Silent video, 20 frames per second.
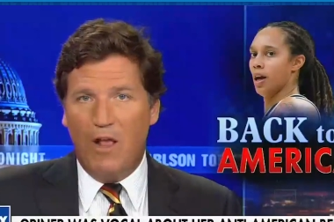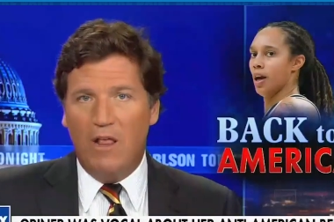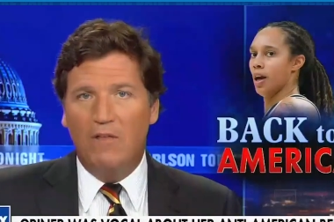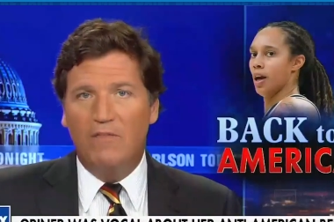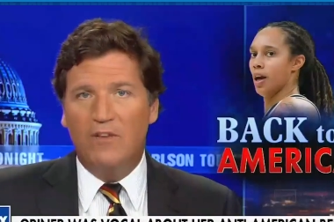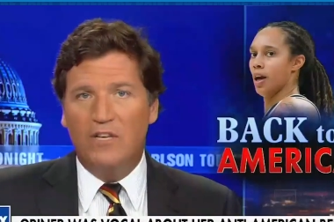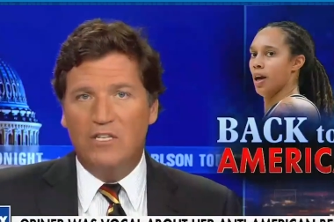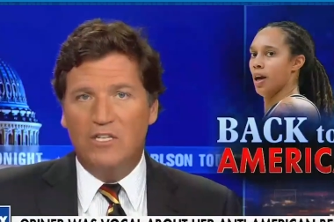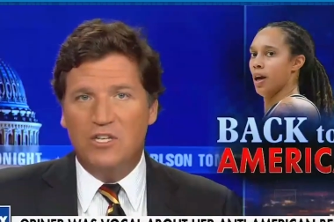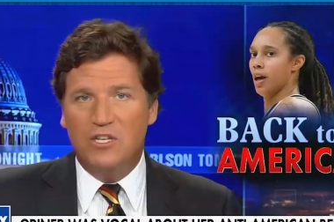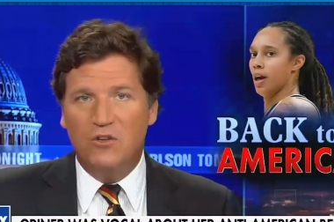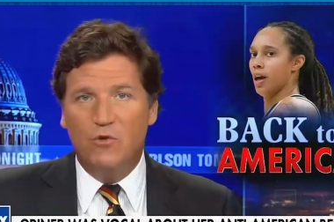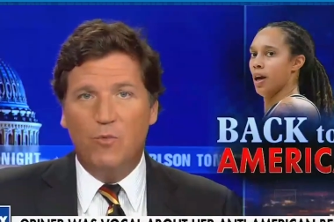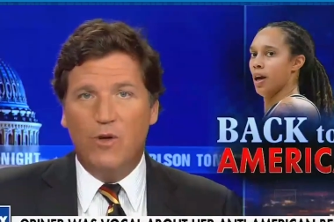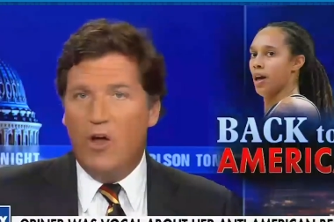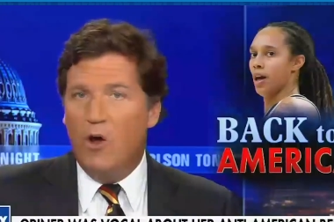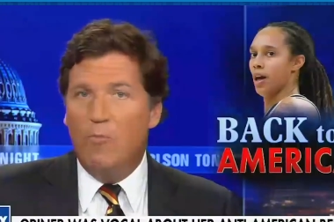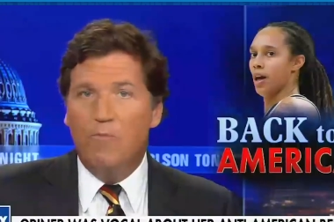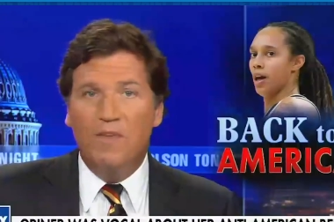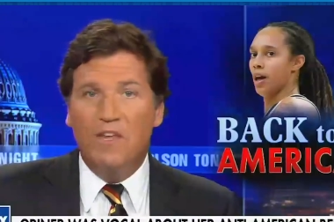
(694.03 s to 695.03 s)
Speaker 1: irrelevant to
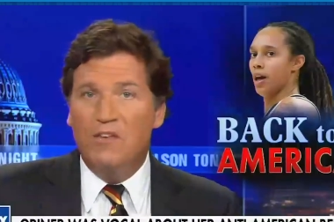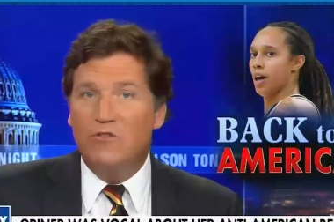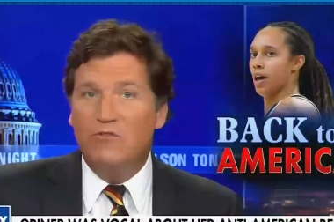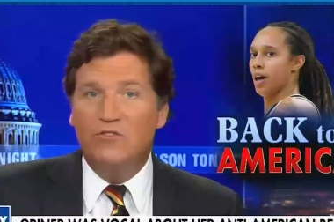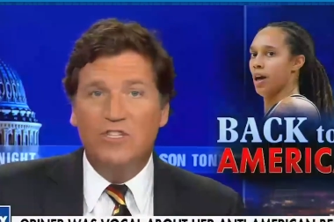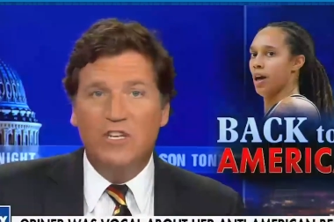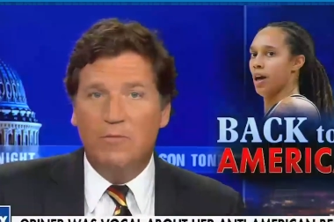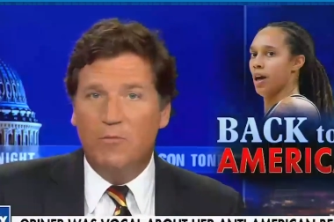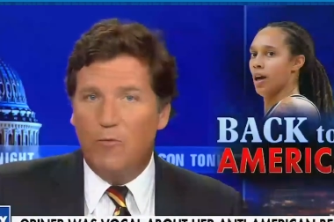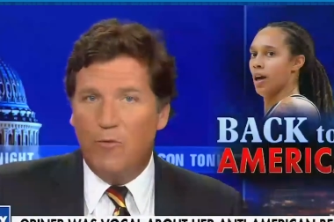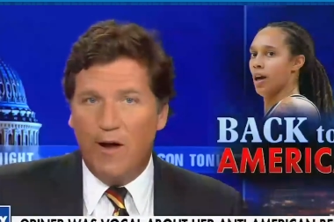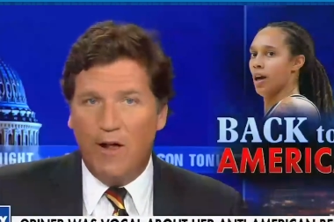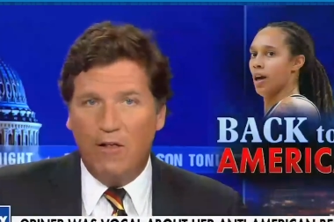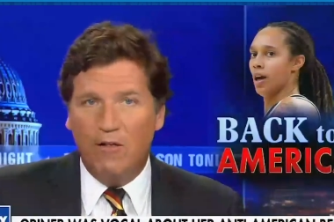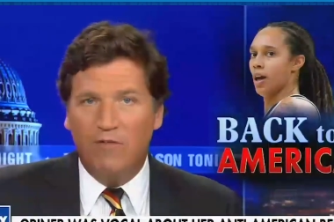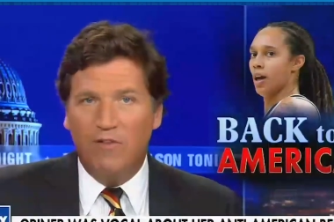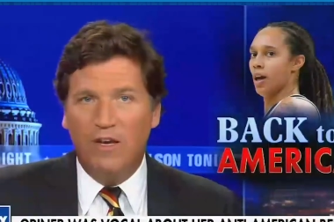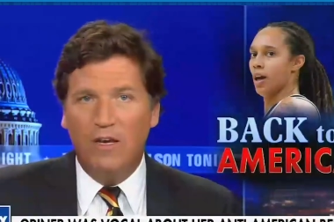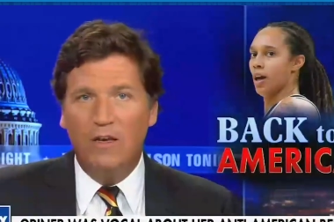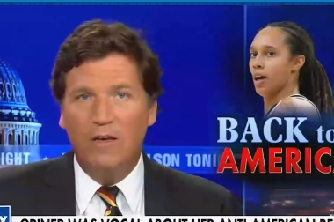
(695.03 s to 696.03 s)
you. We hope they do seem
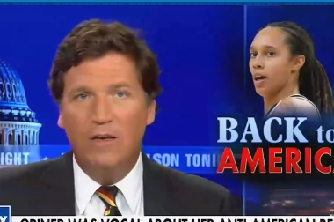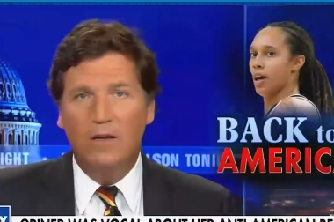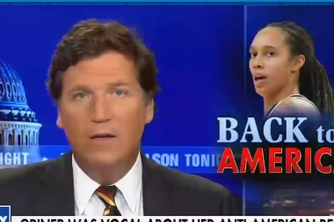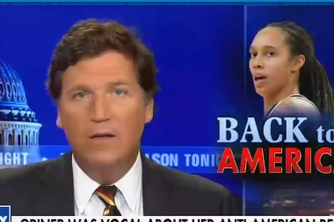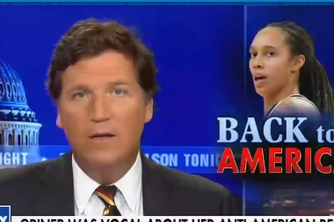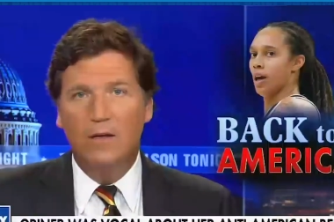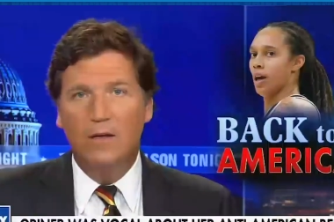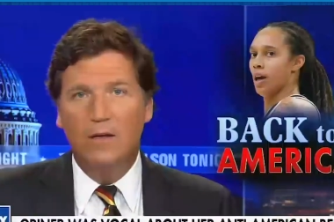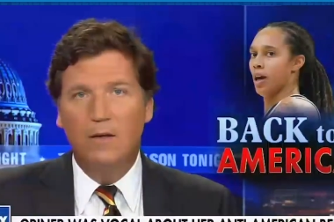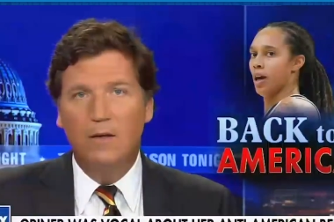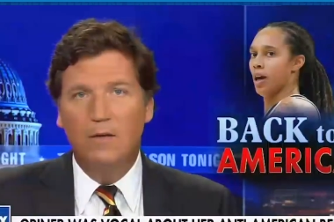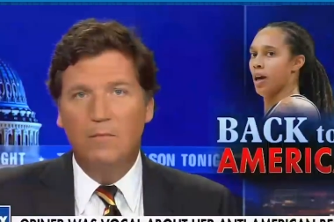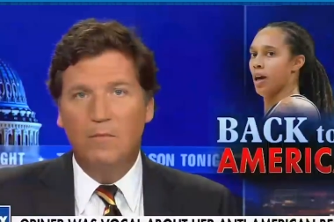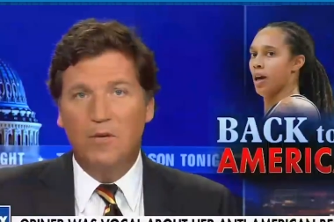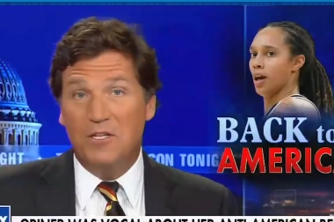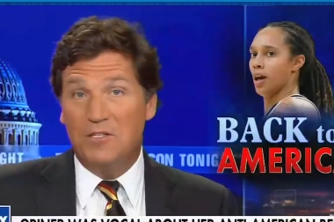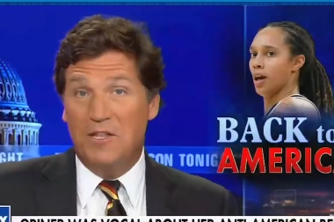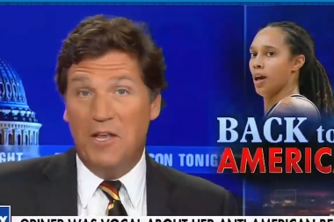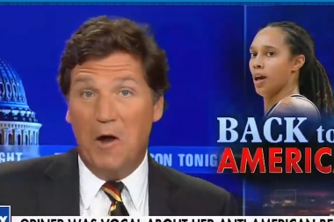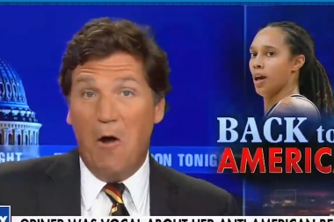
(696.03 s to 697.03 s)
irrelevant,
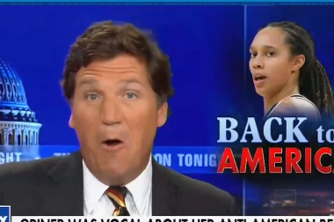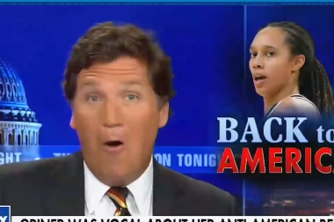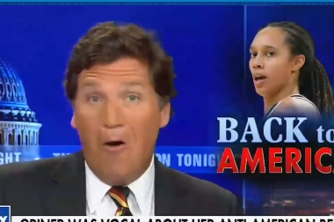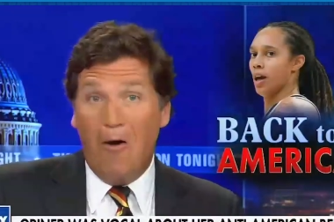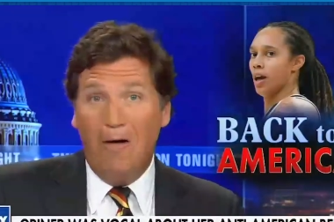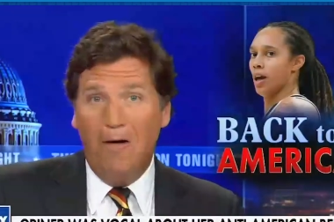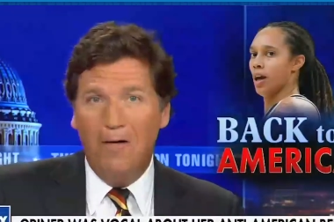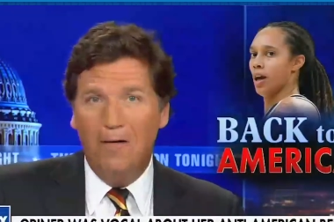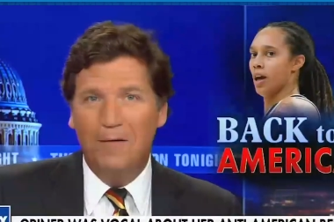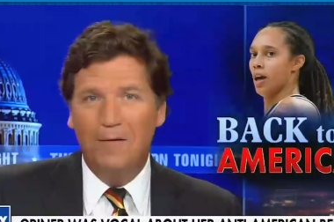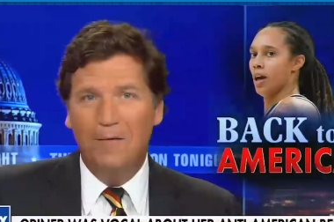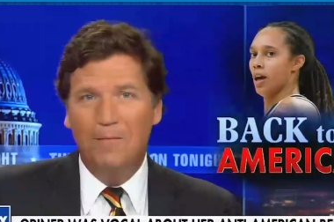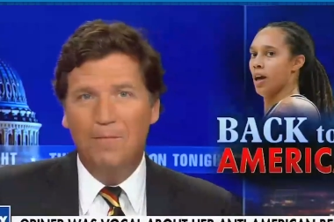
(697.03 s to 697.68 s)
because they are.